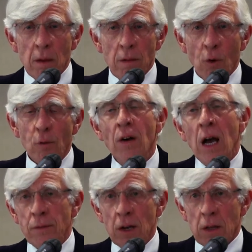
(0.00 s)
For
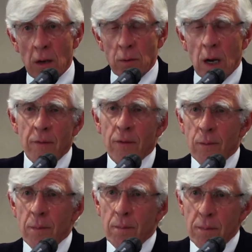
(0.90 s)
5 years, that's when I've
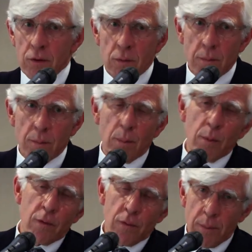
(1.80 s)

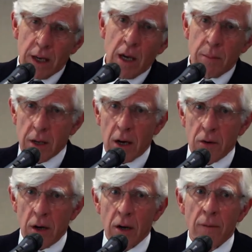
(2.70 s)
moved from being Home
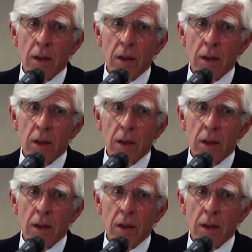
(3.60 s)
Secretary